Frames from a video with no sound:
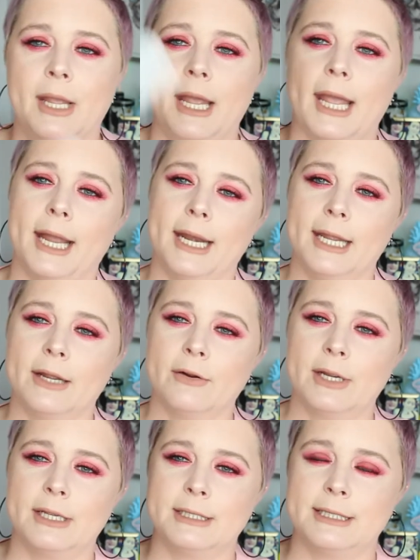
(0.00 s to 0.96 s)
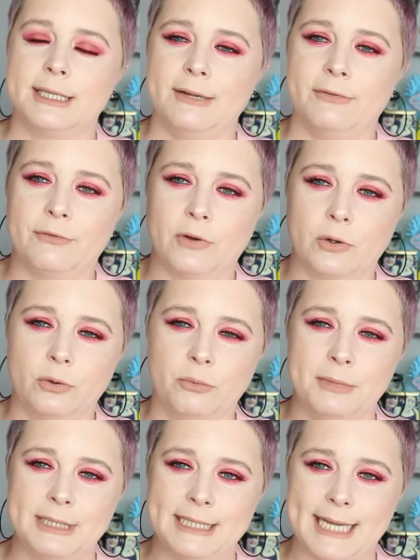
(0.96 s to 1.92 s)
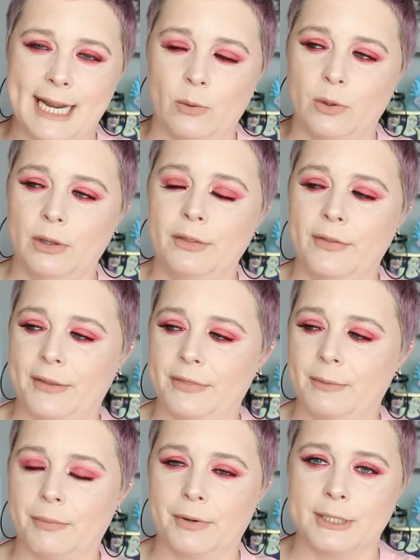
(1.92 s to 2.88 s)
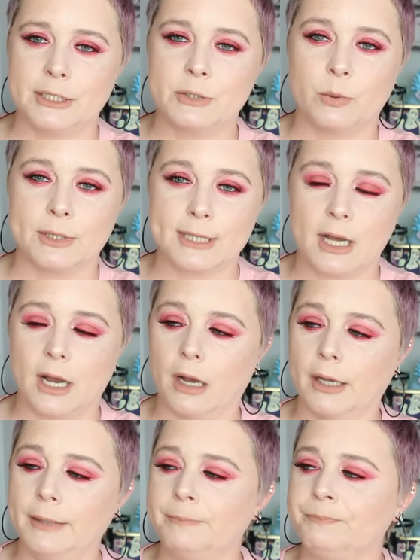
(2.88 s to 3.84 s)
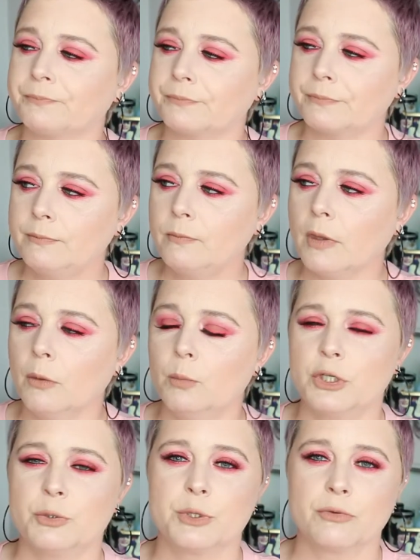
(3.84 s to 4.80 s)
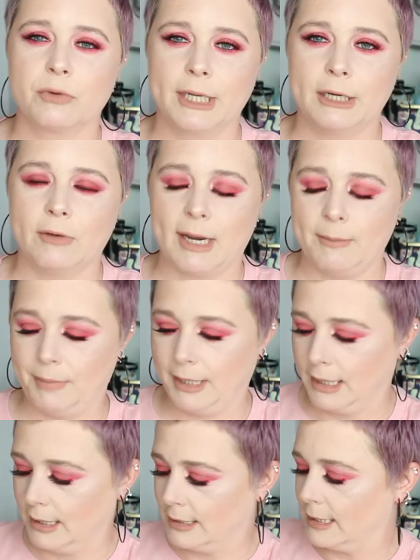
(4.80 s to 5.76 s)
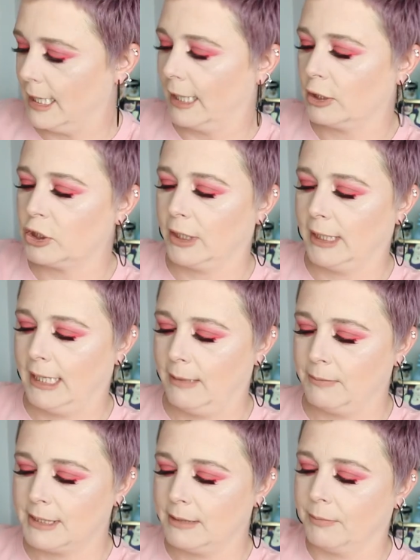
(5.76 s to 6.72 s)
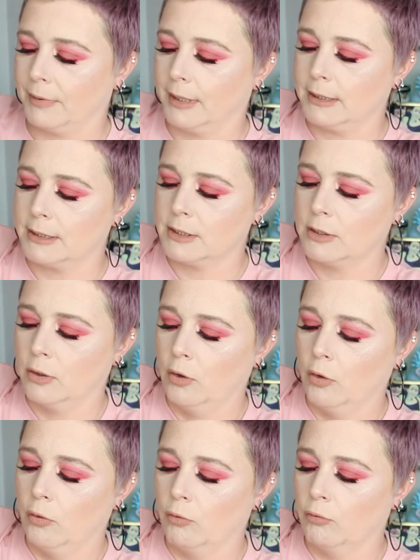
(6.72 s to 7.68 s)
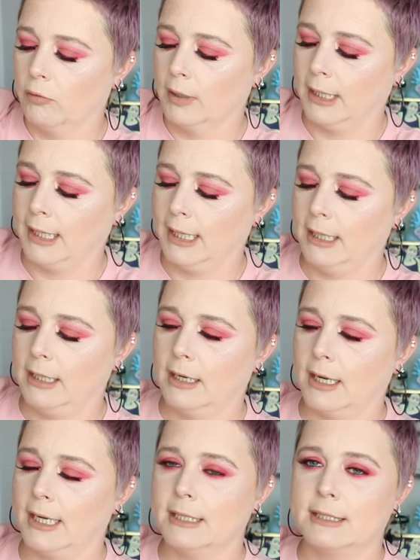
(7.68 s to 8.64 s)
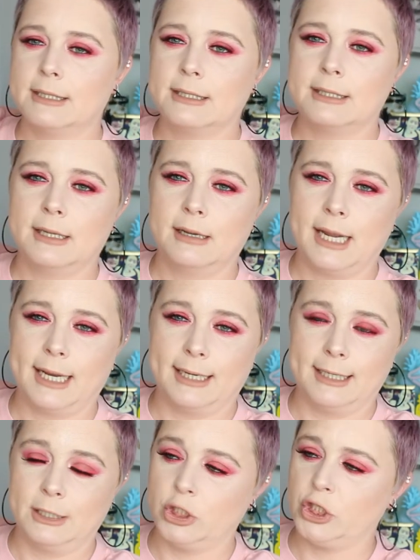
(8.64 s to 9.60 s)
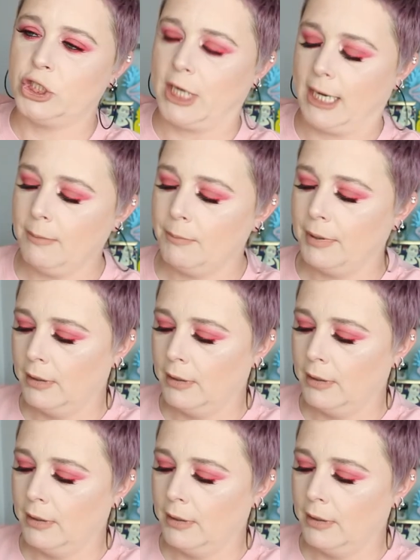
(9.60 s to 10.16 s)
And here is the foam dowel that the print was on which was really great because it actually keeps the prints really nice and in shape.